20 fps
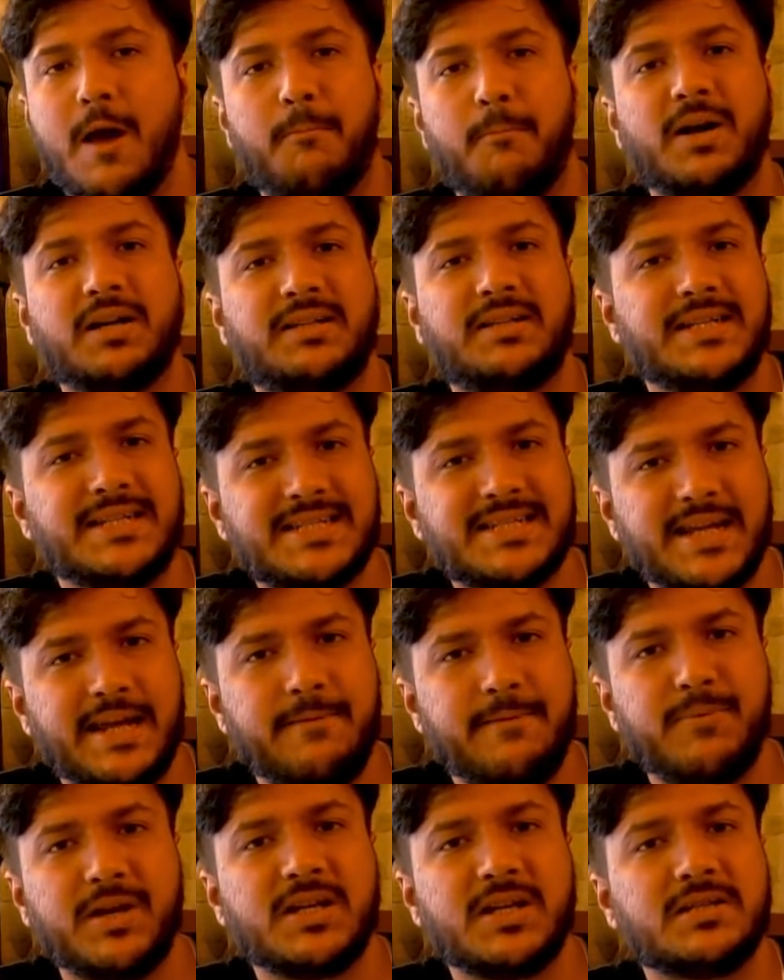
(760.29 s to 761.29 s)
But this
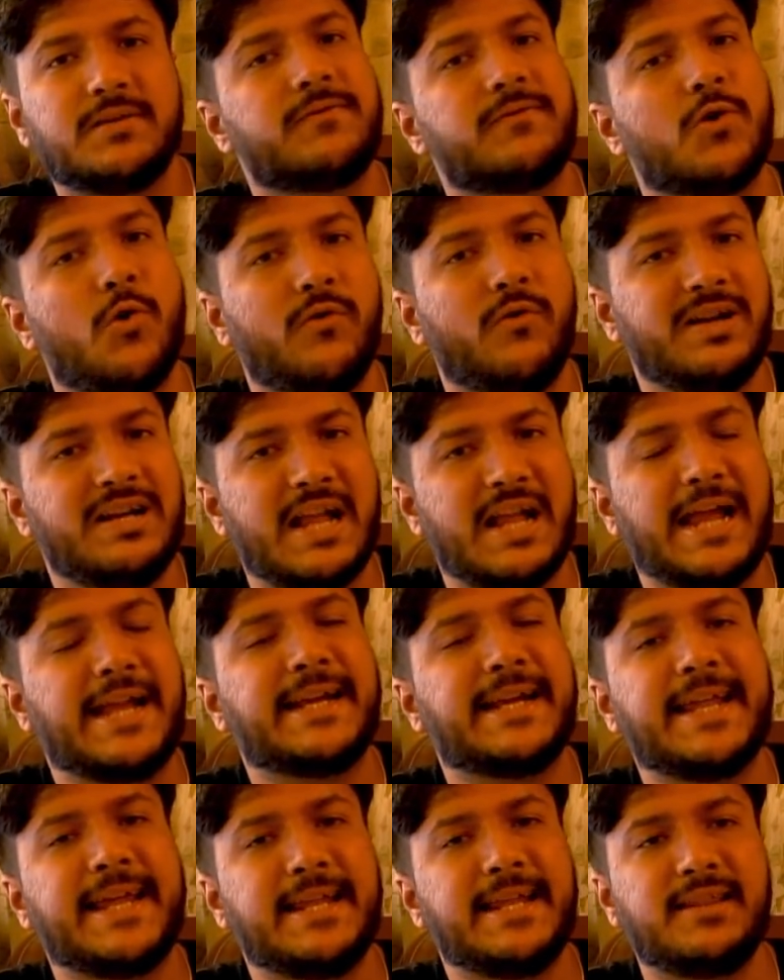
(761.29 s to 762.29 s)
time, because of
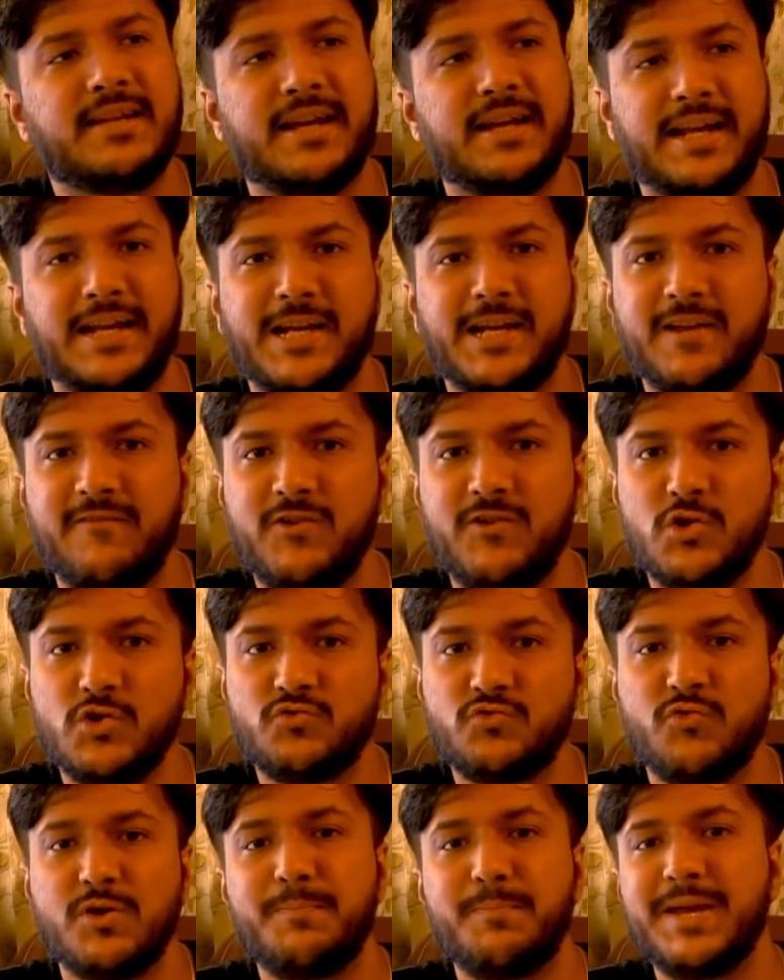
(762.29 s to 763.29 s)
COVID-19, the
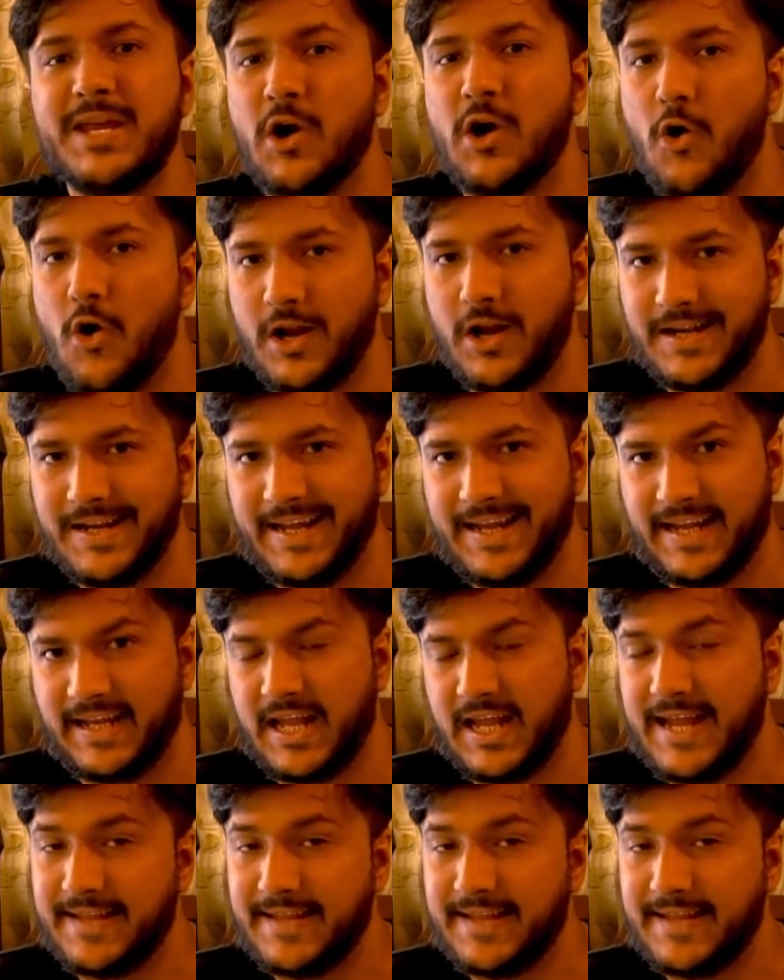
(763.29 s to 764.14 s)
interviews would be online.